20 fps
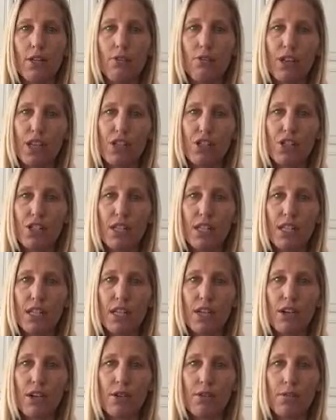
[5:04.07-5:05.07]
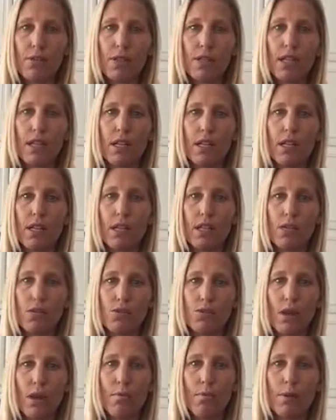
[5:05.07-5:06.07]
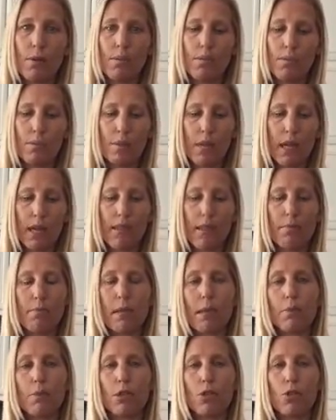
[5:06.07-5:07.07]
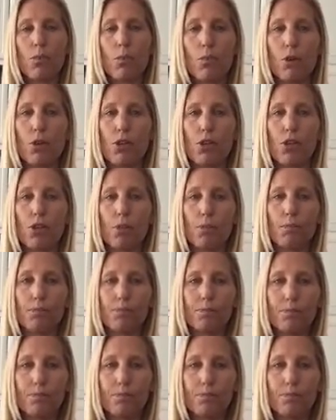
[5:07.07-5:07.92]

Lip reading: your veggies in here and you dump them. And then maybe you put your